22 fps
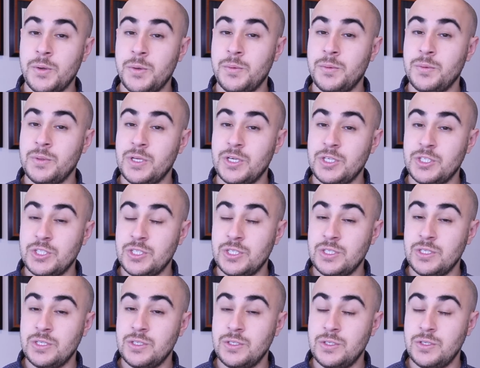in
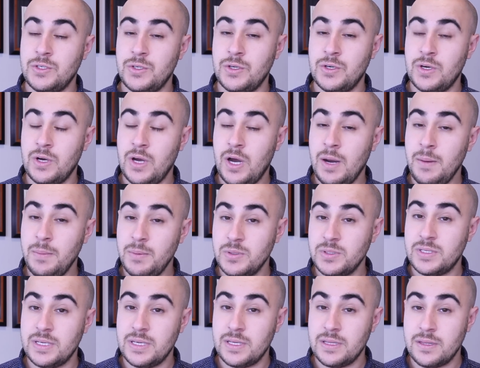relation to your
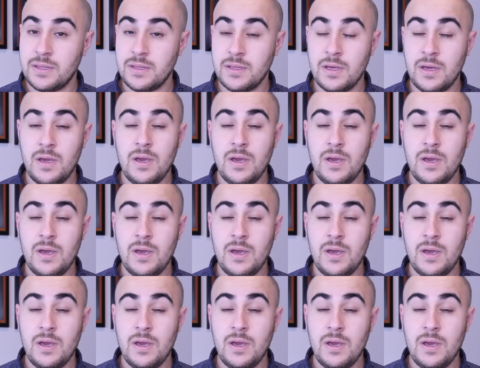upper teeth.